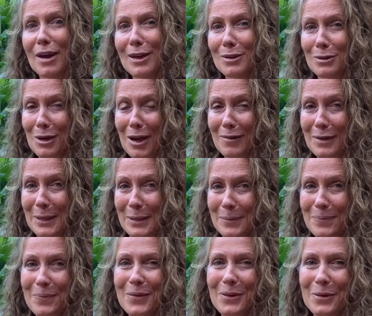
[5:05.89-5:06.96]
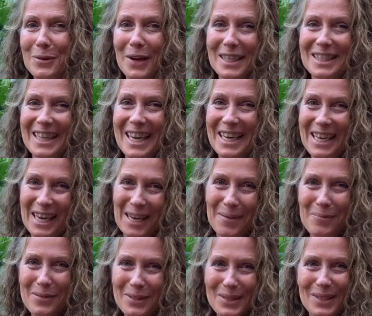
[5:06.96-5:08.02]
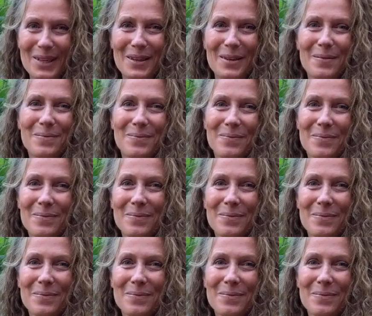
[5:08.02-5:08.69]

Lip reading: and your livelihood. All right, take care. See you.